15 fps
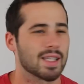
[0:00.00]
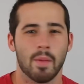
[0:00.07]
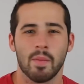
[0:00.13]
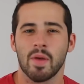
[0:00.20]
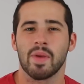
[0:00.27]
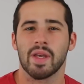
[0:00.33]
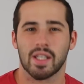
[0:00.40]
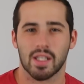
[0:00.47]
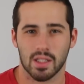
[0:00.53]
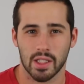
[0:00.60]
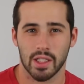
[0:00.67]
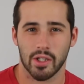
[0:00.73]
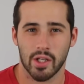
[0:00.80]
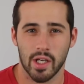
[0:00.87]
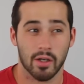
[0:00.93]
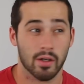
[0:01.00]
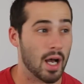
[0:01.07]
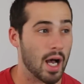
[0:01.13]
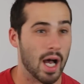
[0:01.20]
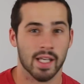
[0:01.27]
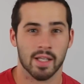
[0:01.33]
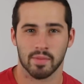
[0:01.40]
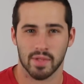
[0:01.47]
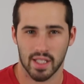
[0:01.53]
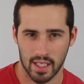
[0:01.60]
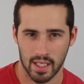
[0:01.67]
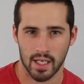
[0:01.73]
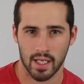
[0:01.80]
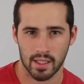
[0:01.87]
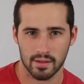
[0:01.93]
Let me be clear here, I am
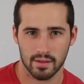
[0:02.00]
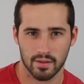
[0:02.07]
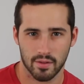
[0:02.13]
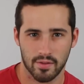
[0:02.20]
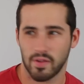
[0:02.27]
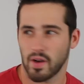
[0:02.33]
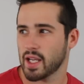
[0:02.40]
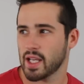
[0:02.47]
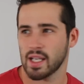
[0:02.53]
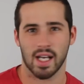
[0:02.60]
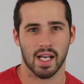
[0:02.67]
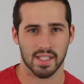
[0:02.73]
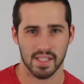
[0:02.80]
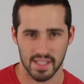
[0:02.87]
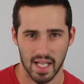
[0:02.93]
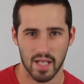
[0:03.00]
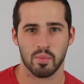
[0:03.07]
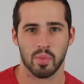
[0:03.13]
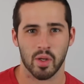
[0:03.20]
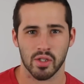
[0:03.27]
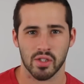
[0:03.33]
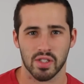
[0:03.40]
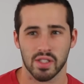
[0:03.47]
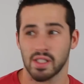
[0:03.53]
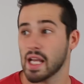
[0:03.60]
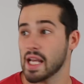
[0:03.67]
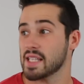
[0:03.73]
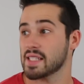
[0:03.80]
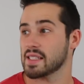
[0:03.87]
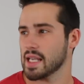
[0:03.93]
kidding. Fucking a dead person
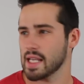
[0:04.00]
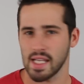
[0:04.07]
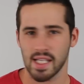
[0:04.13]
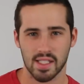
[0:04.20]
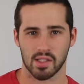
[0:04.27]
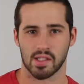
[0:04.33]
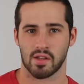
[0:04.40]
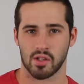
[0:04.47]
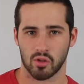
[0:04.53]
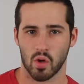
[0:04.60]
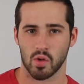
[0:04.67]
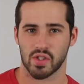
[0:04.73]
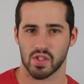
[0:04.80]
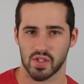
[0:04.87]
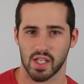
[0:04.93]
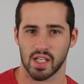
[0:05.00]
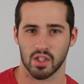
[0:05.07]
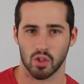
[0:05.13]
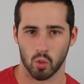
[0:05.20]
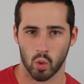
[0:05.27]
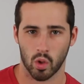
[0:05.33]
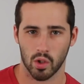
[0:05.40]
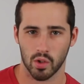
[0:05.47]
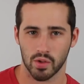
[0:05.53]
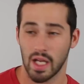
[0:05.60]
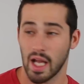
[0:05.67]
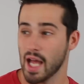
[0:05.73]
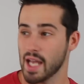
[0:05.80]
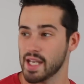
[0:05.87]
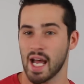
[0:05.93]
is easily the grossest thing in the
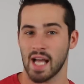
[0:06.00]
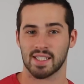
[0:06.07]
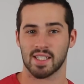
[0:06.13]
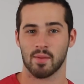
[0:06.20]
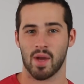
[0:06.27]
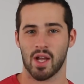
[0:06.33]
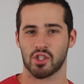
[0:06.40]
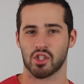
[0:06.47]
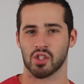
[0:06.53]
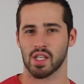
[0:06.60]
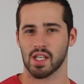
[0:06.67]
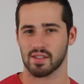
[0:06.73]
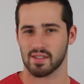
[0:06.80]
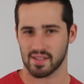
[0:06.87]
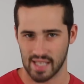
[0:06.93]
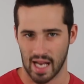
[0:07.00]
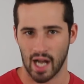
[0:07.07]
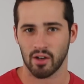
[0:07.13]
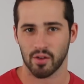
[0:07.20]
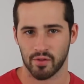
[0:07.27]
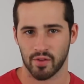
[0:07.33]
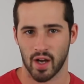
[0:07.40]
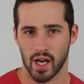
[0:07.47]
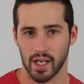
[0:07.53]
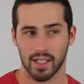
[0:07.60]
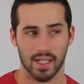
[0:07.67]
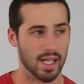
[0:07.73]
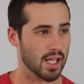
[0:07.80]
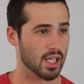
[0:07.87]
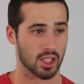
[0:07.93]
world. Not to mention it's
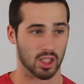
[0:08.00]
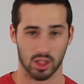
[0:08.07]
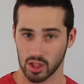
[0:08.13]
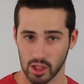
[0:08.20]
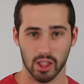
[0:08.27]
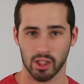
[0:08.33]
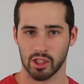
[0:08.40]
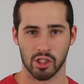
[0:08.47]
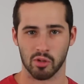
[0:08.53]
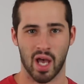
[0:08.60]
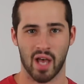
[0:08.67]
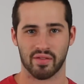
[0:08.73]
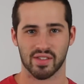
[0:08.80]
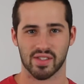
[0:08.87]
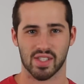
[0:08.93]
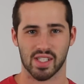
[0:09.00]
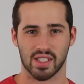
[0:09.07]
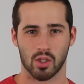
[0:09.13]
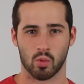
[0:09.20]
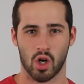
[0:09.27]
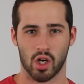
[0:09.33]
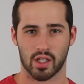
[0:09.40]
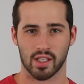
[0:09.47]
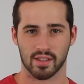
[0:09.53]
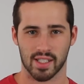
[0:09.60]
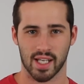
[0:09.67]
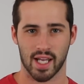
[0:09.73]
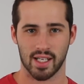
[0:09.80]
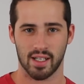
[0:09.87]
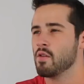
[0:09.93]
terrifying. Clearly you haven't seen The Walking
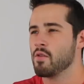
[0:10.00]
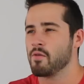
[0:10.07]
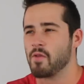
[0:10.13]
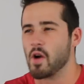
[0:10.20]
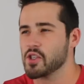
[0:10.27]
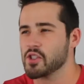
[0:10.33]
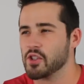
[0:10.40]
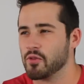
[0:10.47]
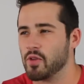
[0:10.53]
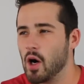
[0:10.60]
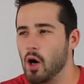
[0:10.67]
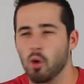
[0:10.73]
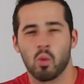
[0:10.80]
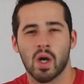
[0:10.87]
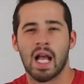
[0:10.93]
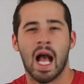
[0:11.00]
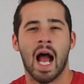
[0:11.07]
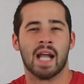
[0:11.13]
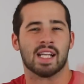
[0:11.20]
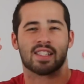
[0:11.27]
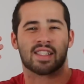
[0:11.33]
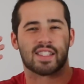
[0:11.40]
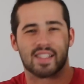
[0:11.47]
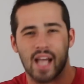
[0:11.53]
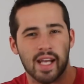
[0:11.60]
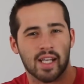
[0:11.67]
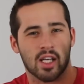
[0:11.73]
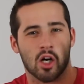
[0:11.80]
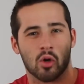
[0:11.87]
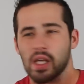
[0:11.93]
Dead. First of all, what kind of
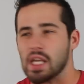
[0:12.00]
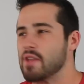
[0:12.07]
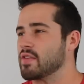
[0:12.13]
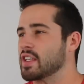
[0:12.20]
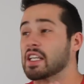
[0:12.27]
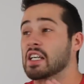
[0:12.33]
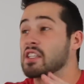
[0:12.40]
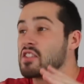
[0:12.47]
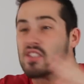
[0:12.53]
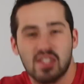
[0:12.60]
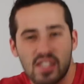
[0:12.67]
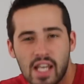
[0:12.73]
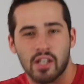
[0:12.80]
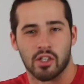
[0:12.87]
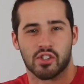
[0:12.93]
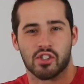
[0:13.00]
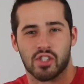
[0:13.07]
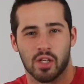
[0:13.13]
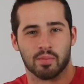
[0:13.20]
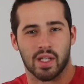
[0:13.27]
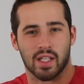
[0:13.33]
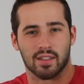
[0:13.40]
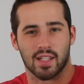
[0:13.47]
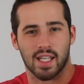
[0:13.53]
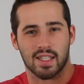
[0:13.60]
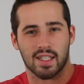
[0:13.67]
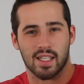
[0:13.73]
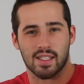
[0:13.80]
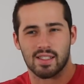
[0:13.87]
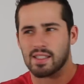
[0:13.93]
psycho even considers something
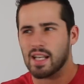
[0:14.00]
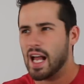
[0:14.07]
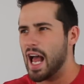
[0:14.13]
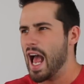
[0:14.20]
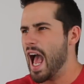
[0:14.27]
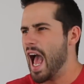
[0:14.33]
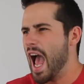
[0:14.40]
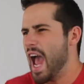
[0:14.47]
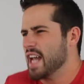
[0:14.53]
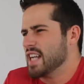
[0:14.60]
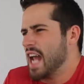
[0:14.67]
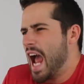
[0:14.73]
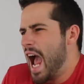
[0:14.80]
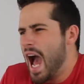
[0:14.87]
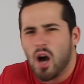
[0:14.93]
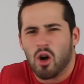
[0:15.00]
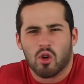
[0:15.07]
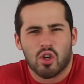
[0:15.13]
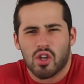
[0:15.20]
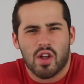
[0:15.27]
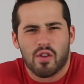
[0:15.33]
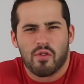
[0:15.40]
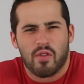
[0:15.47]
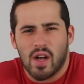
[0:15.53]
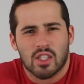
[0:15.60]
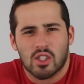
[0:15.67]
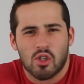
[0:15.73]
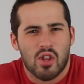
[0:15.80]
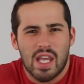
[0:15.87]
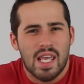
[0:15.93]
like this? And how the
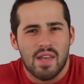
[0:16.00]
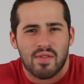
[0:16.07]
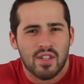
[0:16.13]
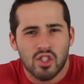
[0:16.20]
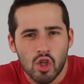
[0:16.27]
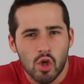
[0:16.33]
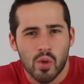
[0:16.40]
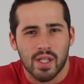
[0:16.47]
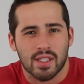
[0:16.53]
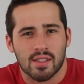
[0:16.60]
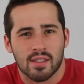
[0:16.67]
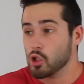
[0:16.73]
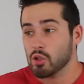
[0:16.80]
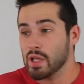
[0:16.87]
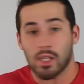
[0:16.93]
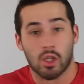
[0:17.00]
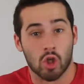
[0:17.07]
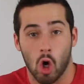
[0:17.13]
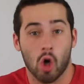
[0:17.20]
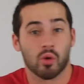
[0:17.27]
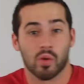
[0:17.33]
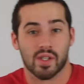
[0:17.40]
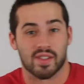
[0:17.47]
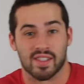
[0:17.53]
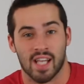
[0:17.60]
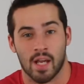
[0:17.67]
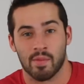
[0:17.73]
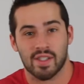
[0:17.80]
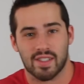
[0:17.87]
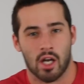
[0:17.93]
fuck do they even do it? Do you like go to a
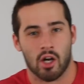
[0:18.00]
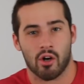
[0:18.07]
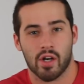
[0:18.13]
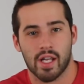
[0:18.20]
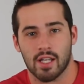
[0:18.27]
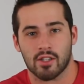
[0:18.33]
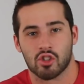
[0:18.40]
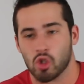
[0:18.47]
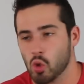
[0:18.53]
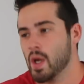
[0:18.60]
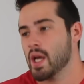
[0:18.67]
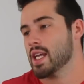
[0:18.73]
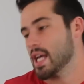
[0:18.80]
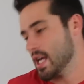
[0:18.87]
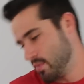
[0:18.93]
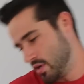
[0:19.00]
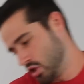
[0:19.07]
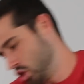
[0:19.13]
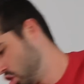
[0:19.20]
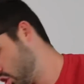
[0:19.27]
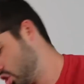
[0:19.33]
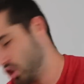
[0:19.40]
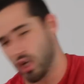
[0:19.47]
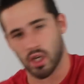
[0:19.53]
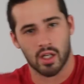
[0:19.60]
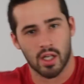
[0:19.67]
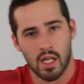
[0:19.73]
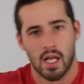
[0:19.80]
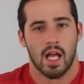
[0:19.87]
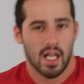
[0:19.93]
cemetery at 2 a.m. and just
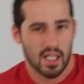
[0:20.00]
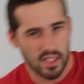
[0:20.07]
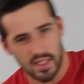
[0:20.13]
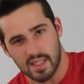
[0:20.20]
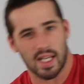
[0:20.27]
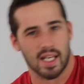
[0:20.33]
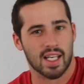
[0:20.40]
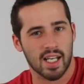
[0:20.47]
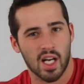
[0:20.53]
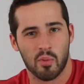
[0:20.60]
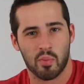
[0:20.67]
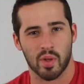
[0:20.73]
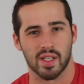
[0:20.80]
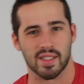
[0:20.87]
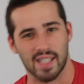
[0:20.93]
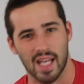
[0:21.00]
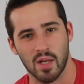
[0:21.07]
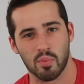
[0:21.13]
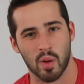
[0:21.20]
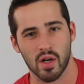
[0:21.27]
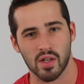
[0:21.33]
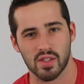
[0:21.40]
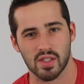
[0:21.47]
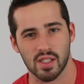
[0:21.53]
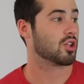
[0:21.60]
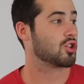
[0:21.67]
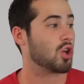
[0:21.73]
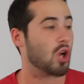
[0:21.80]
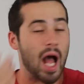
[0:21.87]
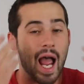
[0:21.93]
start digging up a dead person?
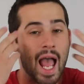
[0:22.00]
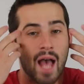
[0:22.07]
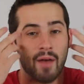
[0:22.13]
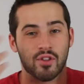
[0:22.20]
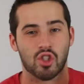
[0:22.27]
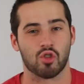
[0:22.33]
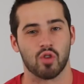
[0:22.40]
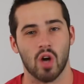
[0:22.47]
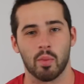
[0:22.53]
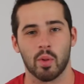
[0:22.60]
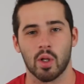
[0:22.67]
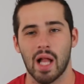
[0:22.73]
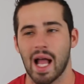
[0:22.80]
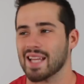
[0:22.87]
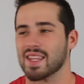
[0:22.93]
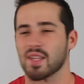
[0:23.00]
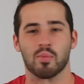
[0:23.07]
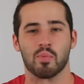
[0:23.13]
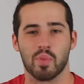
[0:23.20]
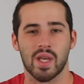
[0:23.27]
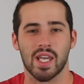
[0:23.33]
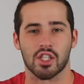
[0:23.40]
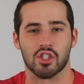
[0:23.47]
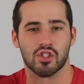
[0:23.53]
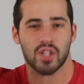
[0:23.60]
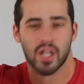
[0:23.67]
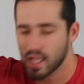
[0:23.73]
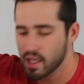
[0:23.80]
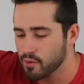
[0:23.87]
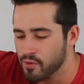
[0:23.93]
Dude, I have trouble at the beach
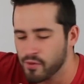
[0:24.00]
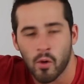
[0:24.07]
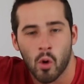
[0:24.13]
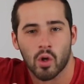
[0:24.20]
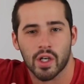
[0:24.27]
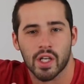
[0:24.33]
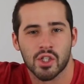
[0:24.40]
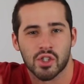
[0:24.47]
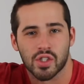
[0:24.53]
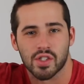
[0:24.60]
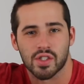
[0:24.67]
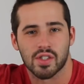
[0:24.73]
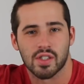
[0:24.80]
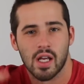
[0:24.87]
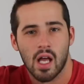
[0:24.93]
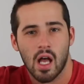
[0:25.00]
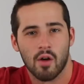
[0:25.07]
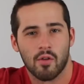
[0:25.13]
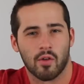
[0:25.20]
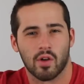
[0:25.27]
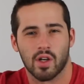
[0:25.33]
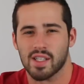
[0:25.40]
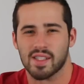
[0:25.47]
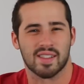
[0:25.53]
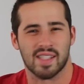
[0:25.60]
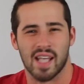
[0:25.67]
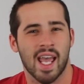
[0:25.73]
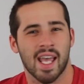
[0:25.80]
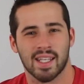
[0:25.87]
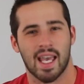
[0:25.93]
digging 4 inches for a
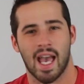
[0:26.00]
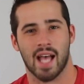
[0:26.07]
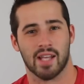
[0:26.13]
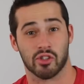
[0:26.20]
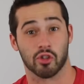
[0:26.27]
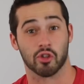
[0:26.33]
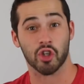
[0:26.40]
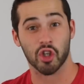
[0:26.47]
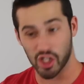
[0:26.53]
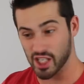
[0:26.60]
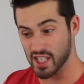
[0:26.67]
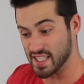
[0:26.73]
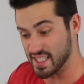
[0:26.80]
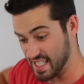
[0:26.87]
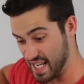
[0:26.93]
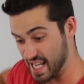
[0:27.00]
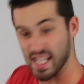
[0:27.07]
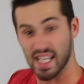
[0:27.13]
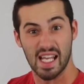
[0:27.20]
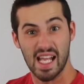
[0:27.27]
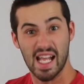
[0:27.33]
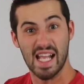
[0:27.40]
sandcastle. You're gonna dig